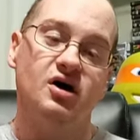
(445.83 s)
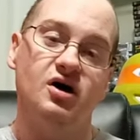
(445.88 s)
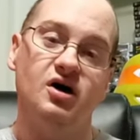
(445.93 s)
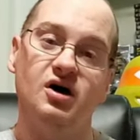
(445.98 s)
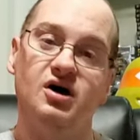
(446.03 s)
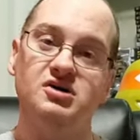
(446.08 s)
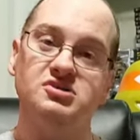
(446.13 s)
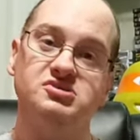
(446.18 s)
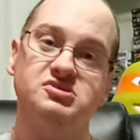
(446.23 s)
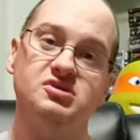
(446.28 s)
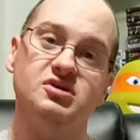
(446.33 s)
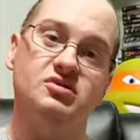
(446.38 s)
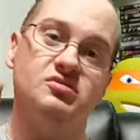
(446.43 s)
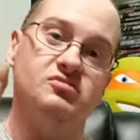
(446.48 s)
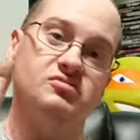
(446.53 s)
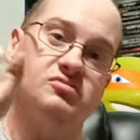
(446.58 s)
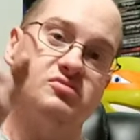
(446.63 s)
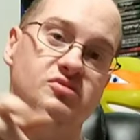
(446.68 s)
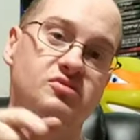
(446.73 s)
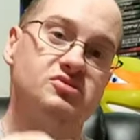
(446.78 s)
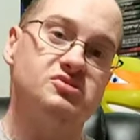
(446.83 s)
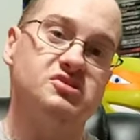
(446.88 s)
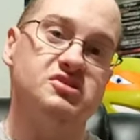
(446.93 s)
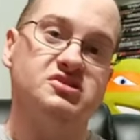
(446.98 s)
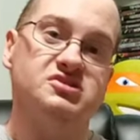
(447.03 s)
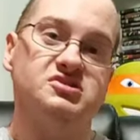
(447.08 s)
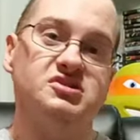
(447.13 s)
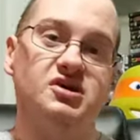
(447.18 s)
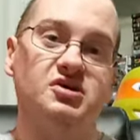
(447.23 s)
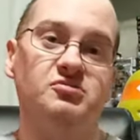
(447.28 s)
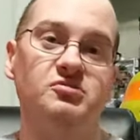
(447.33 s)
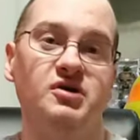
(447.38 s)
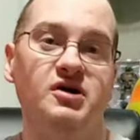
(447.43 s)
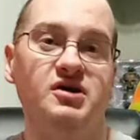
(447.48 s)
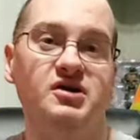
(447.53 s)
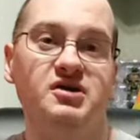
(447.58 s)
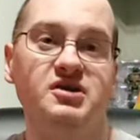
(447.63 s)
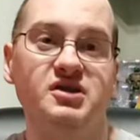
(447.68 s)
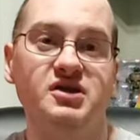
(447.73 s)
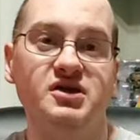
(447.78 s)
Also, those of you that stuck
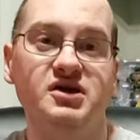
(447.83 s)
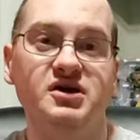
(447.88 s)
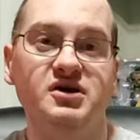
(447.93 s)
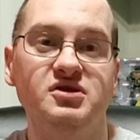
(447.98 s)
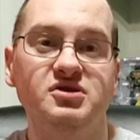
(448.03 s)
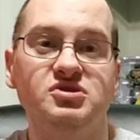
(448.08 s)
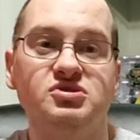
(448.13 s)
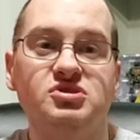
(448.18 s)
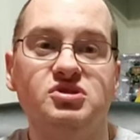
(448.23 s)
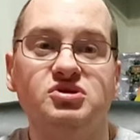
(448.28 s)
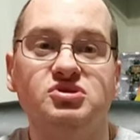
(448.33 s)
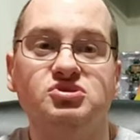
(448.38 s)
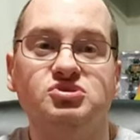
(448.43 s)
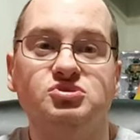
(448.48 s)
around to the end, the